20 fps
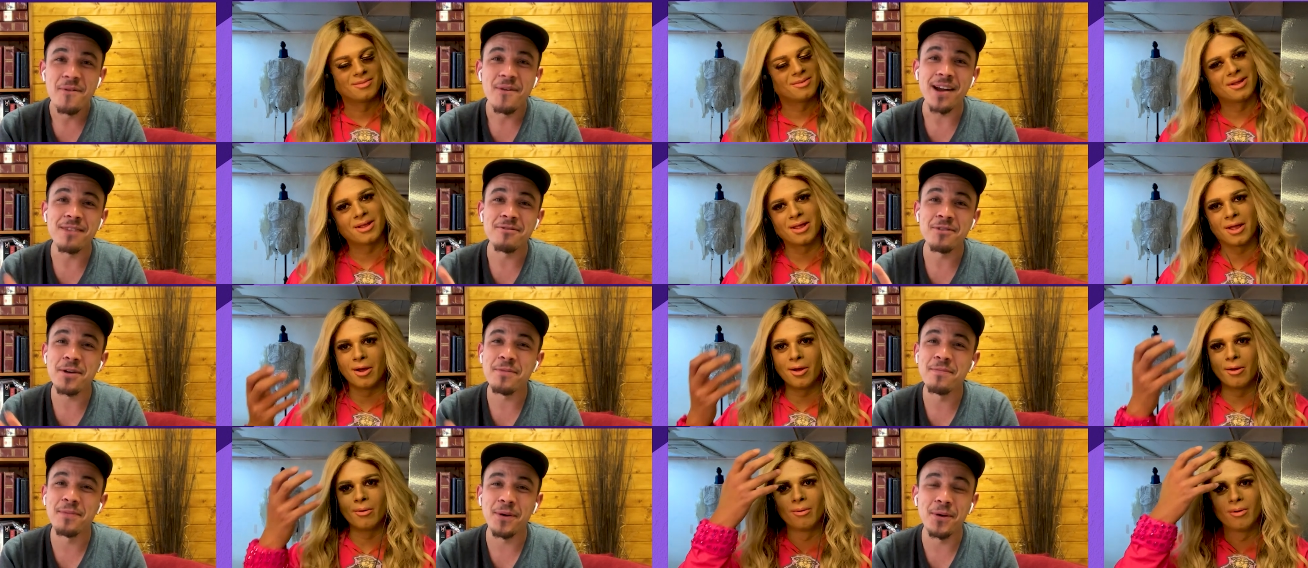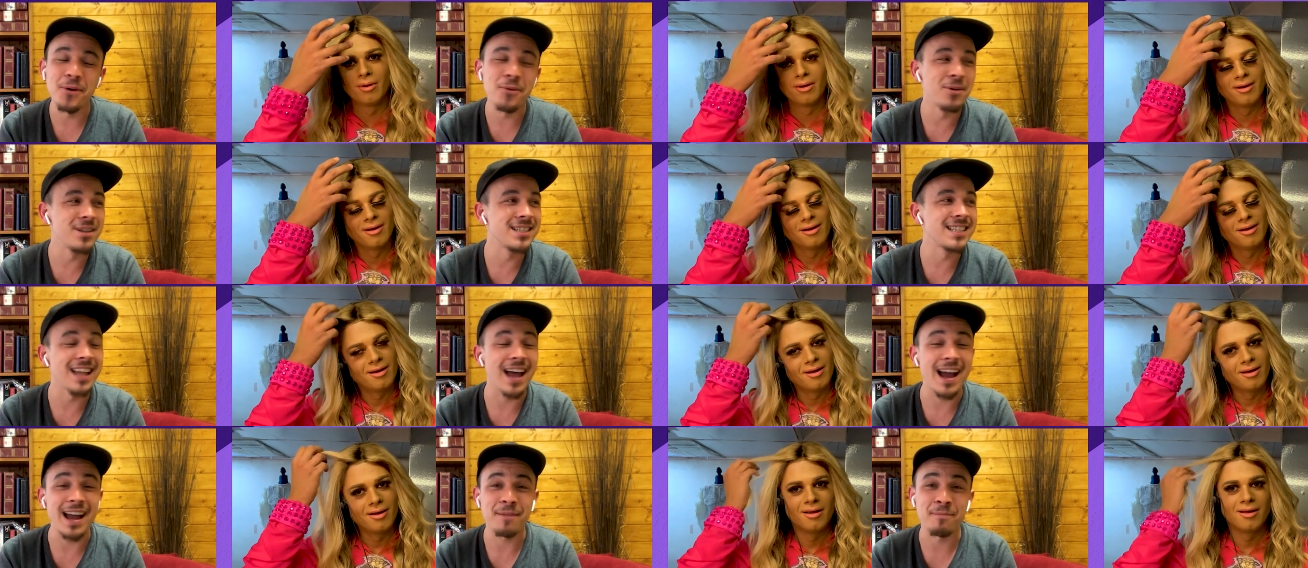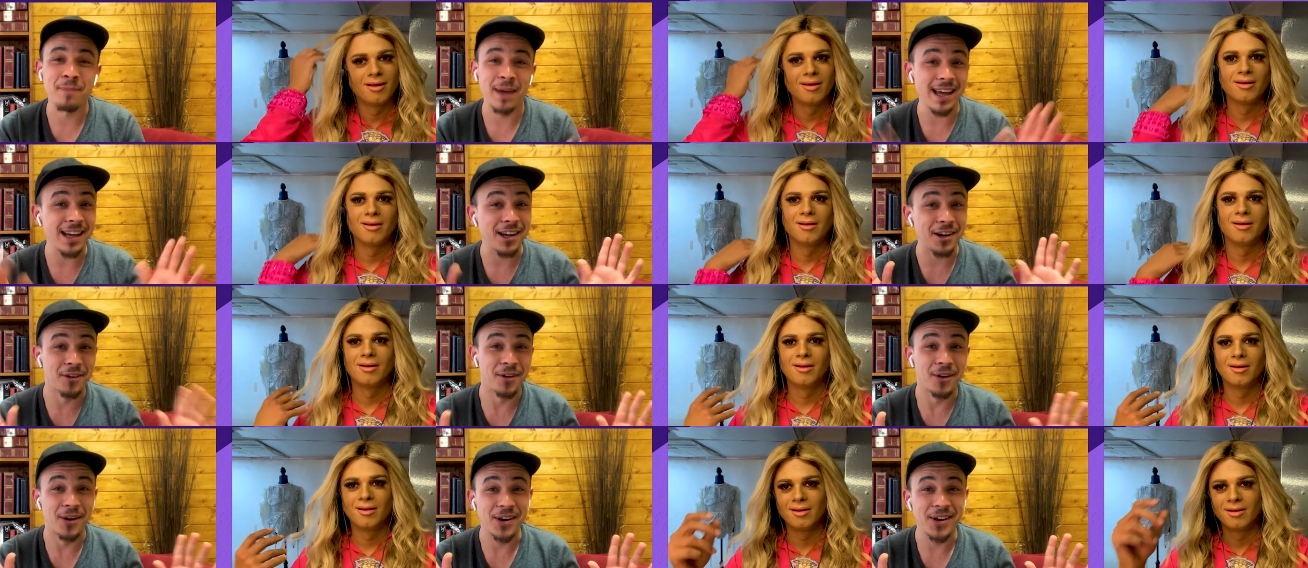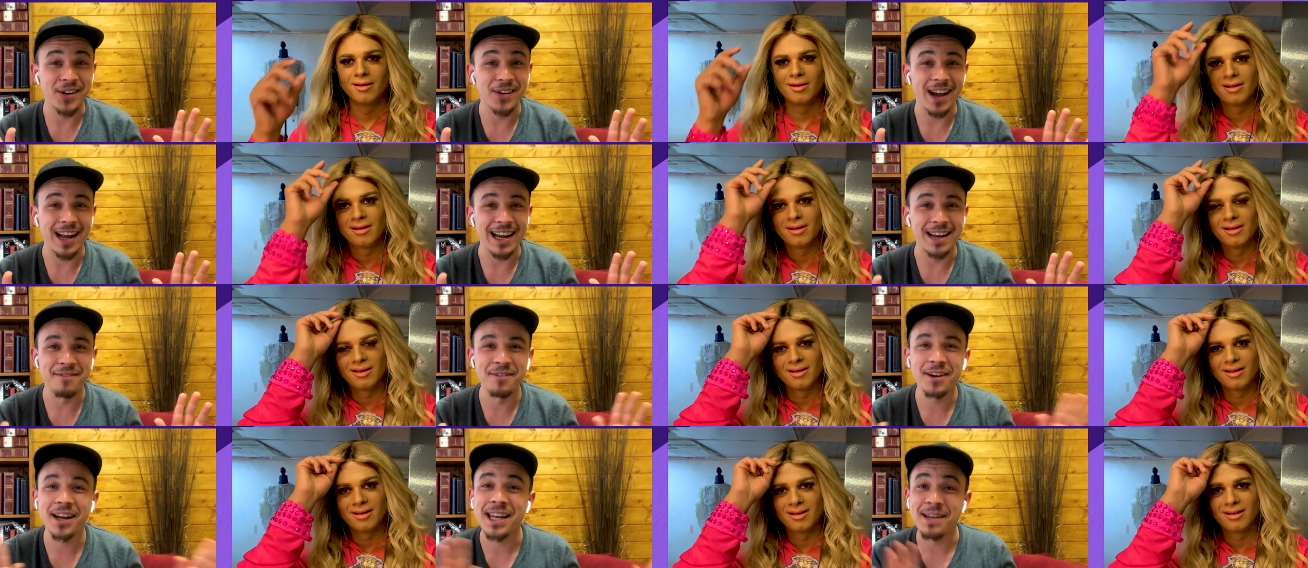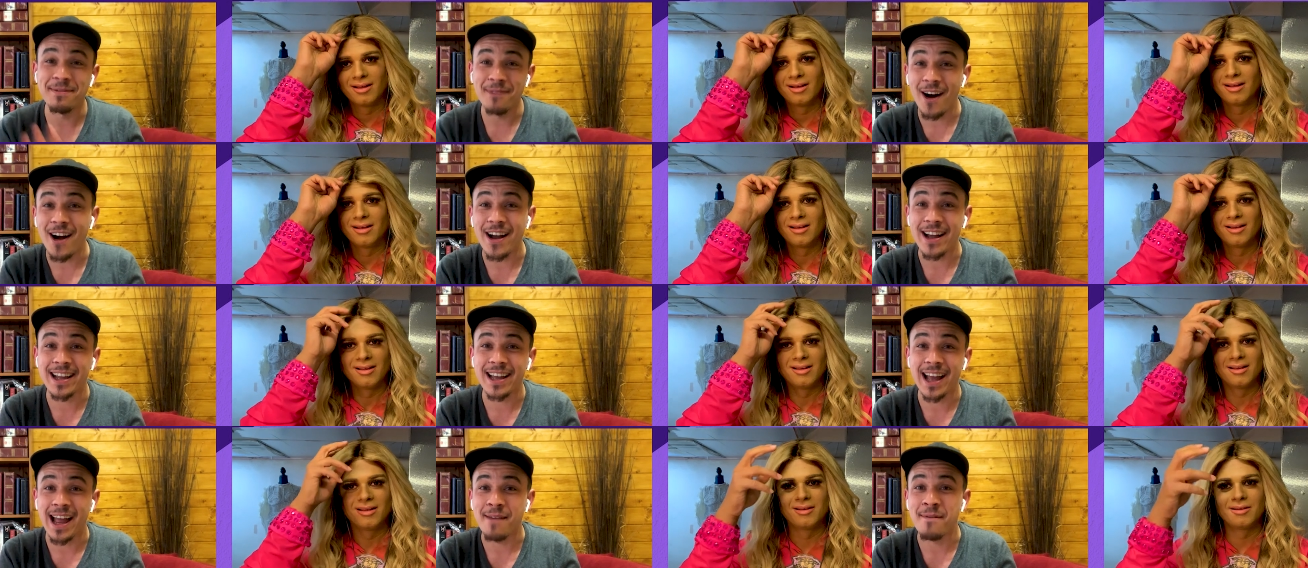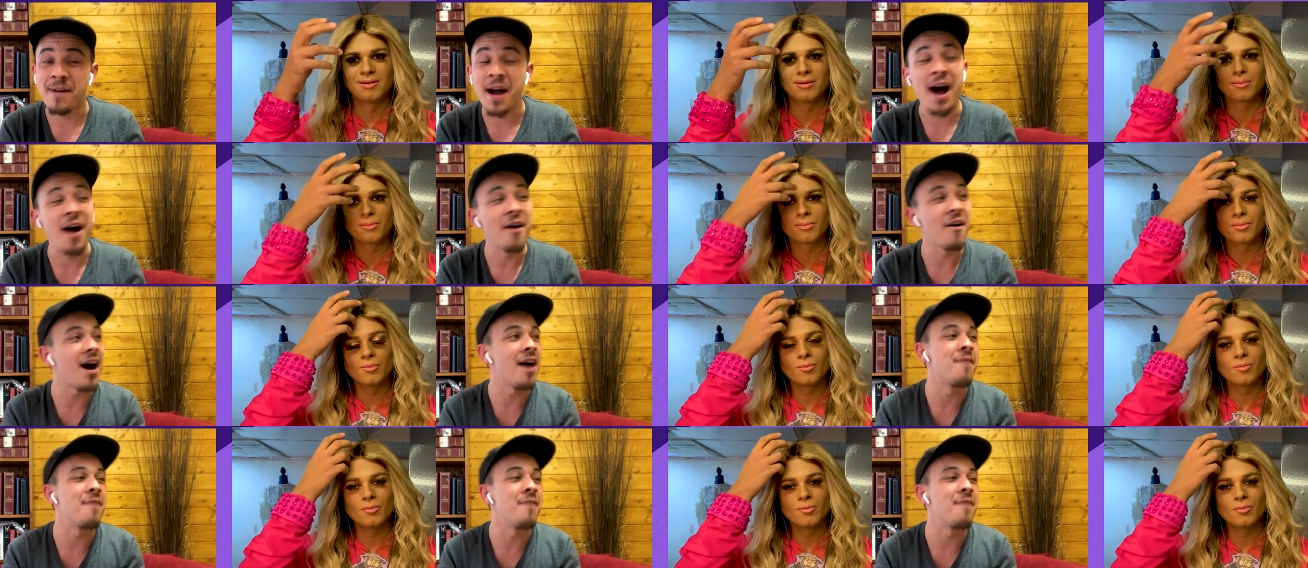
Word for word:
Speaker 1: when RuPaul yeah. was like pit crew, and then Ricky Martin came out.